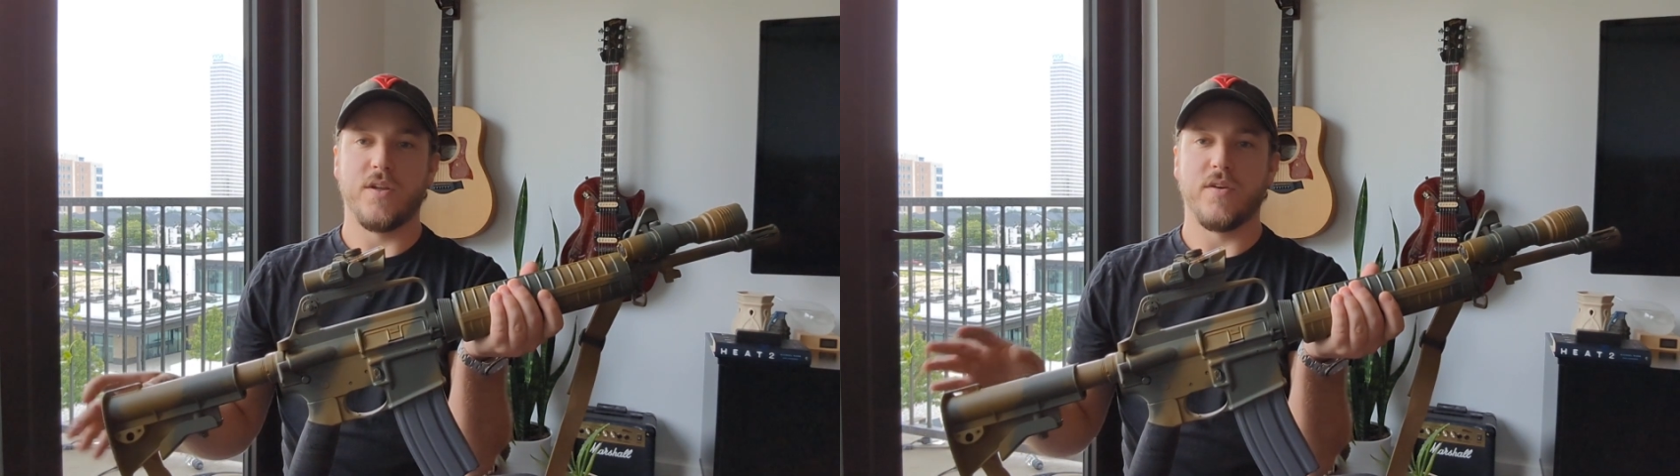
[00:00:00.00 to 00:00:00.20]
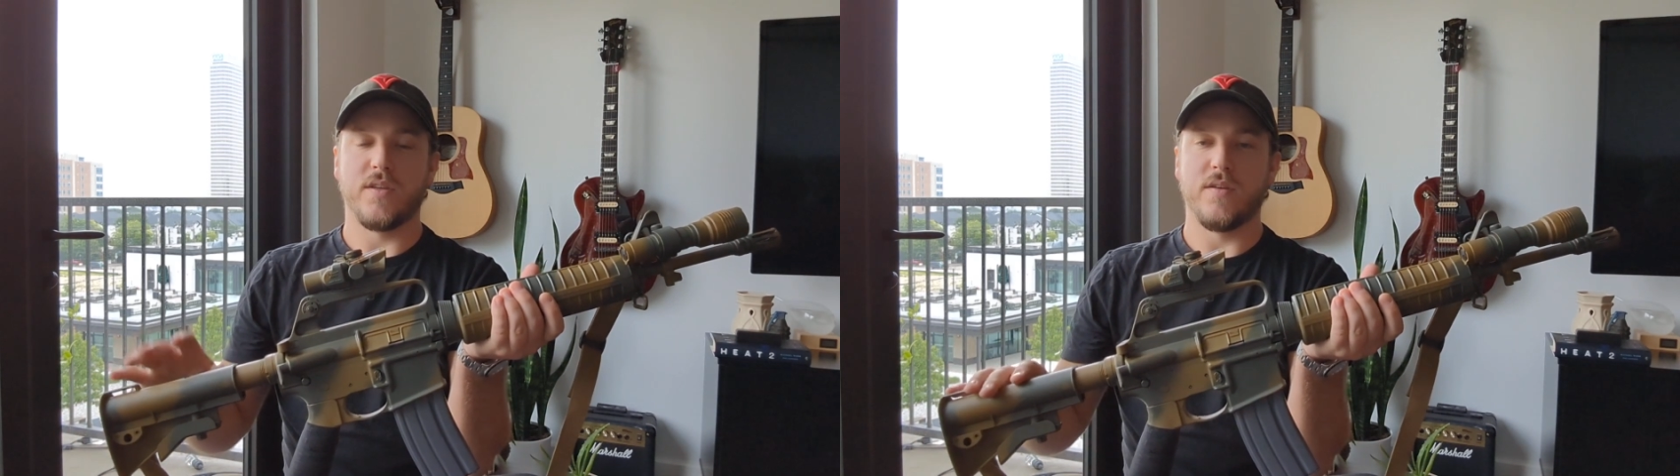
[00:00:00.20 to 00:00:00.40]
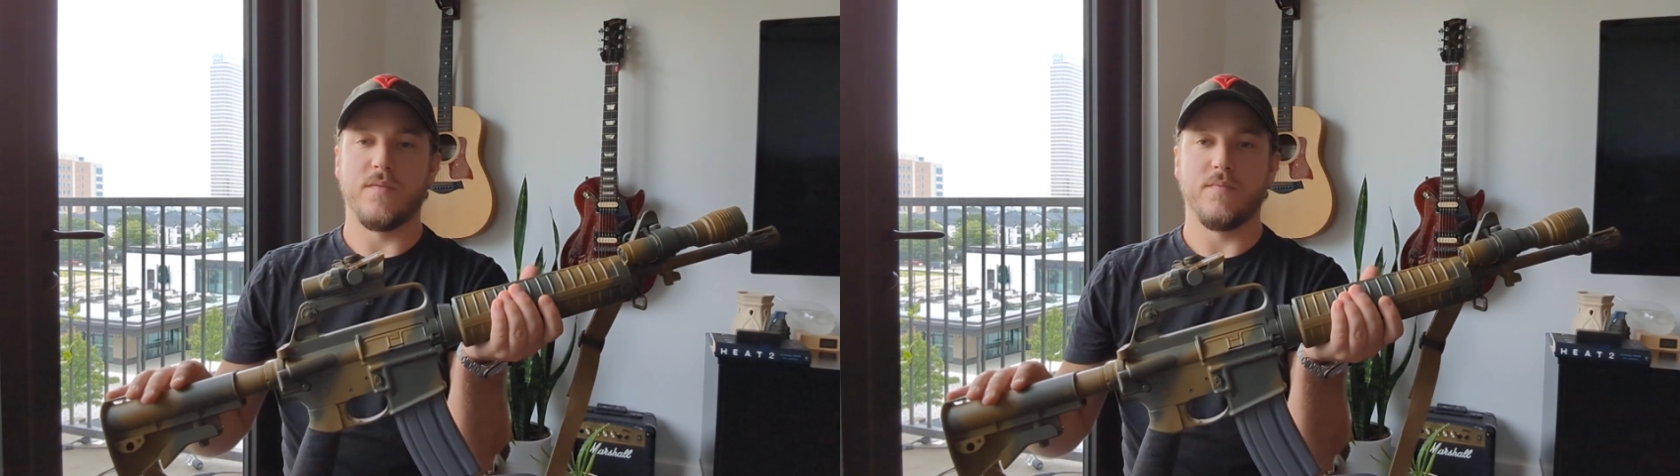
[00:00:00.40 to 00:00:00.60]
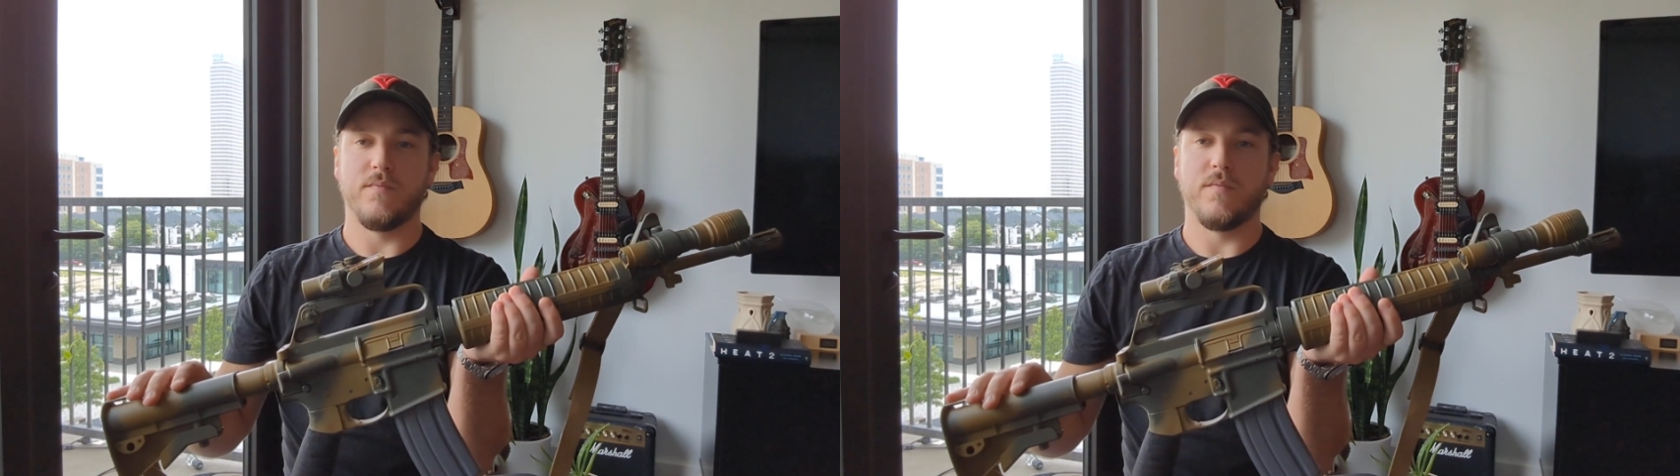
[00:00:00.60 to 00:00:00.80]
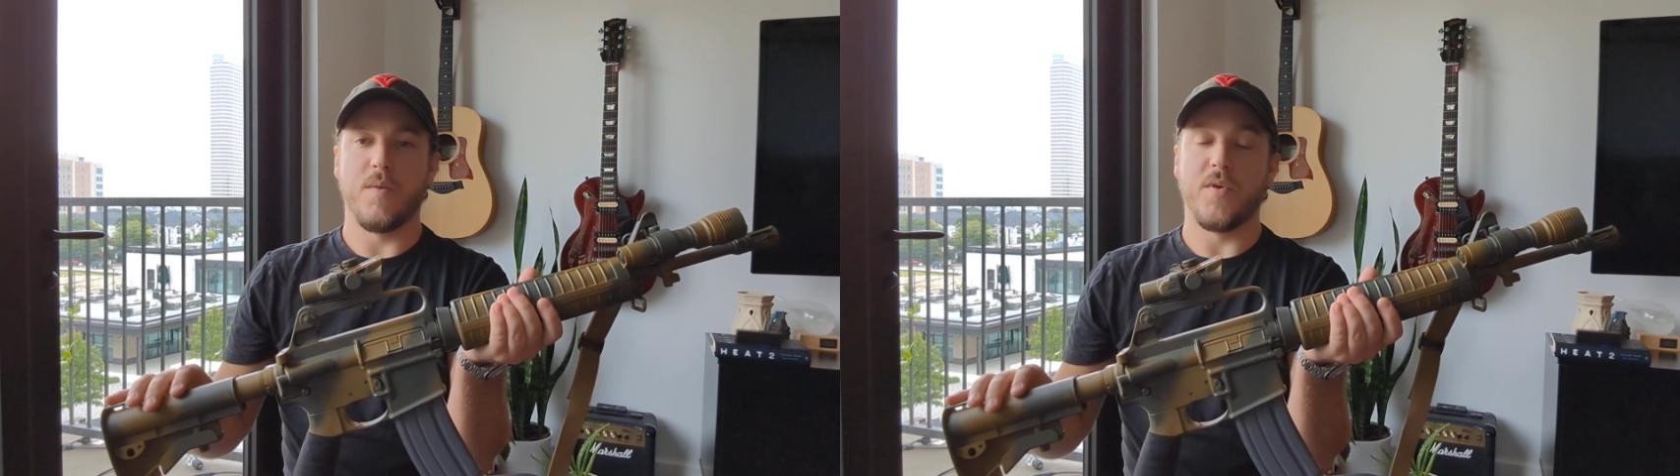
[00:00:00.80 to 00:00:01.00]
like
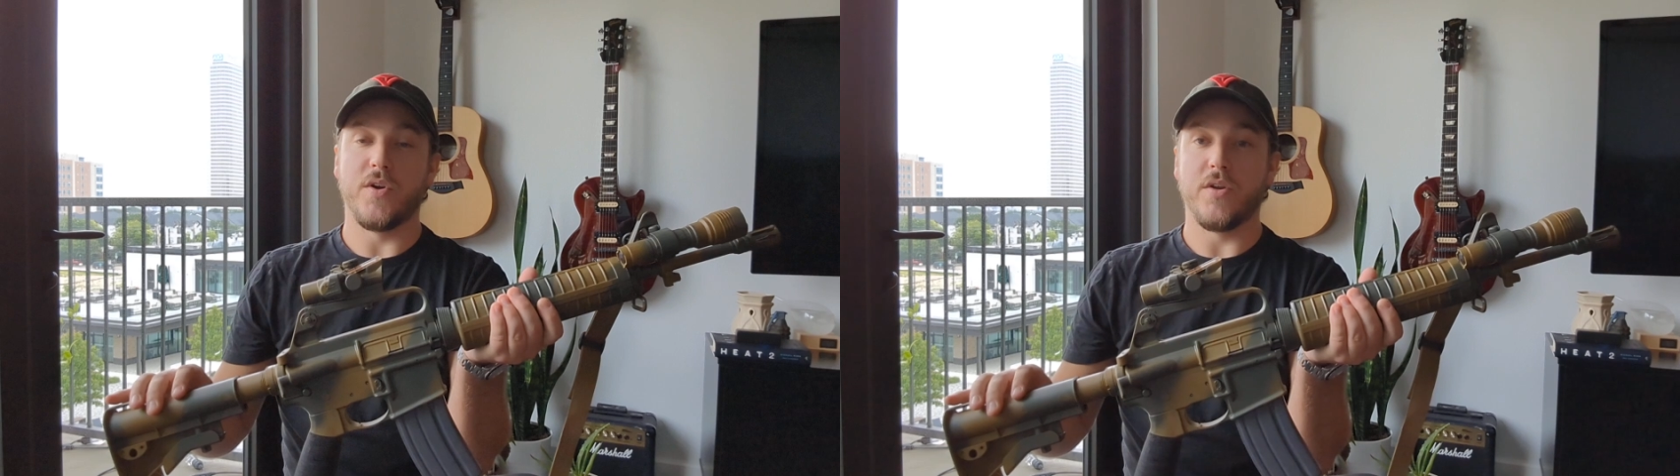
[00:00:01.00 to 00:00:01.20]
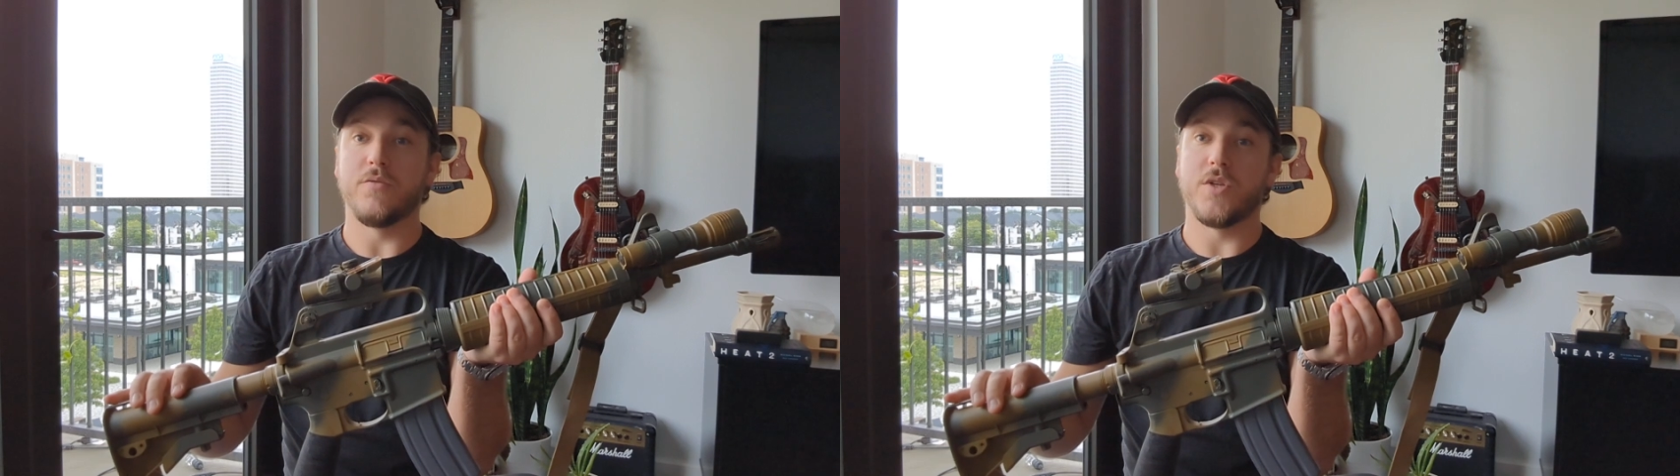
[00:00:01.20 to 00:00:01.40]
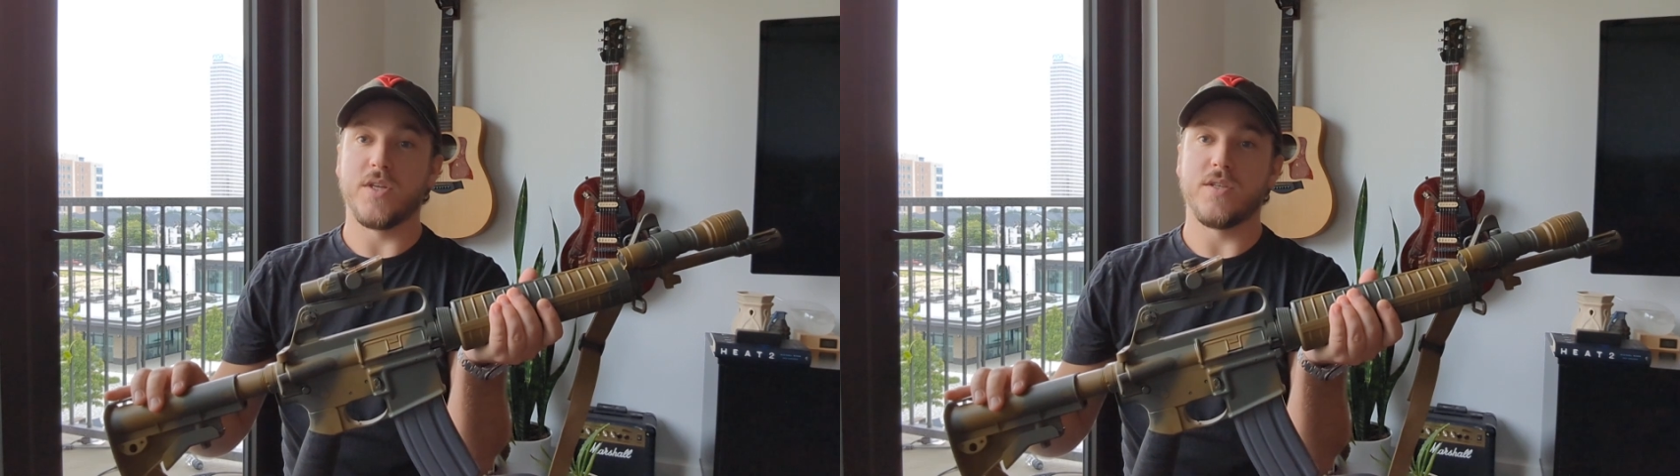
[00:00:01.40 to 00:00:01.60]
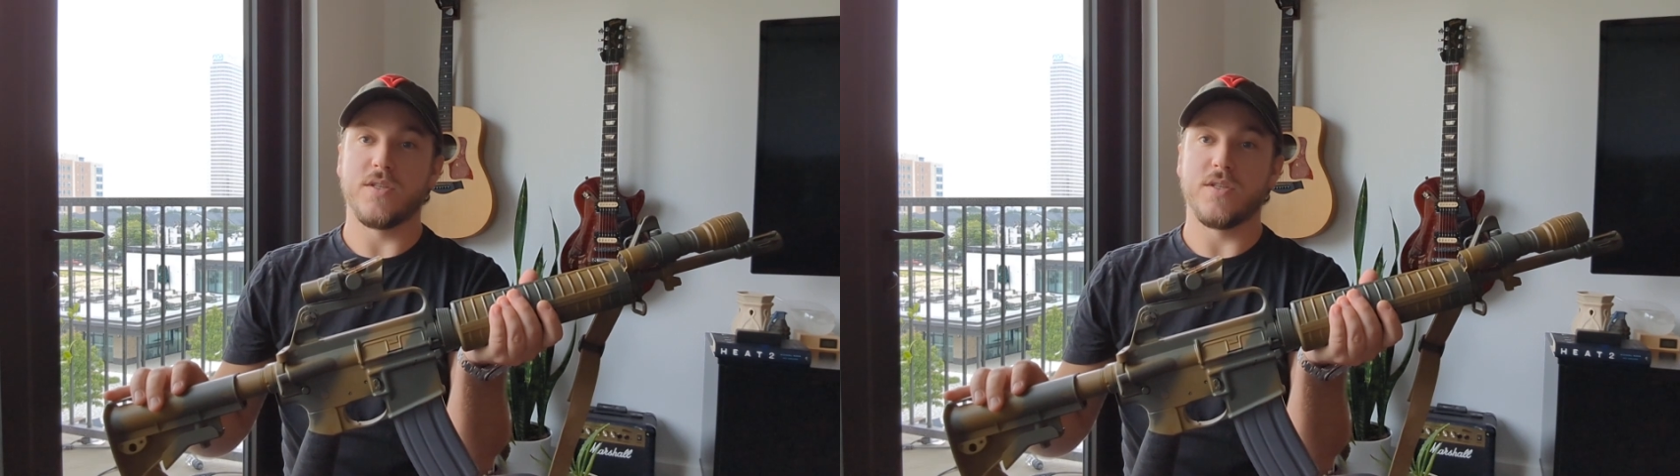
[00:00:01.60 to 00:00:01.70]
the ability to adjust